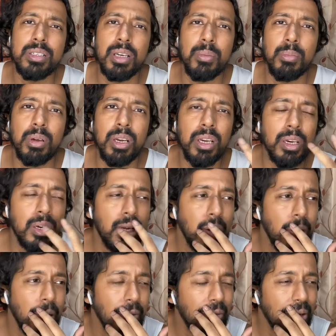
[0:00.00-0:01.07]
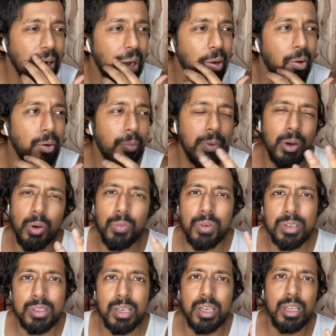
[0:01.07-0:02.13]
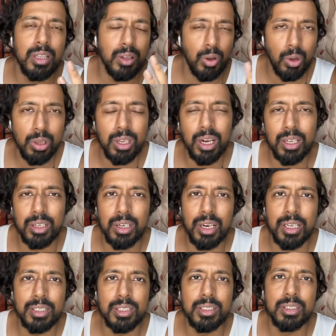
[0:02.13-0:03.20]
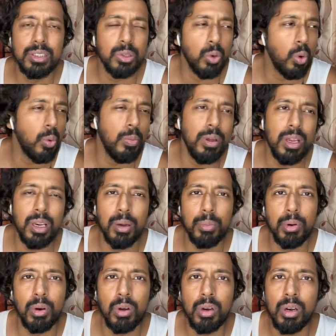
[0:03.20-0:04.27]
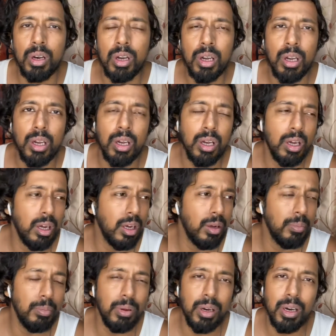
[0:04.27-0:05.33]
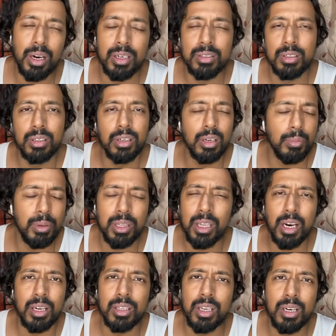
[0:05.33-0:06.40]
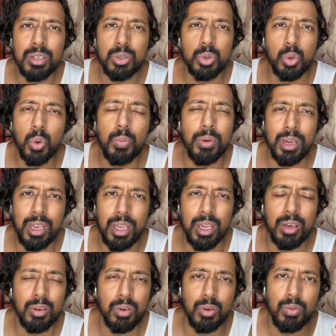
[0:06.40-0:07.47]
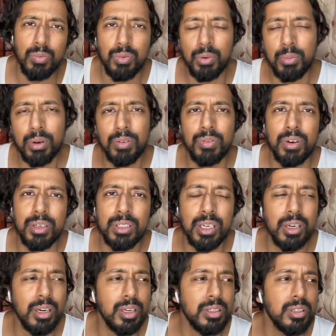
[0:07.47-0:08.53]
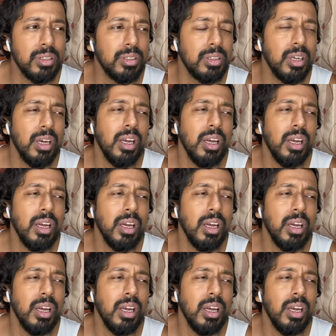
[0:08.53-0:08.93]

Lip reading: Chamberlain for now. I mean, obviously, all the other legends, Kobe, LeBron, Bill Russell. I mean, there are so many, you know, from different generations.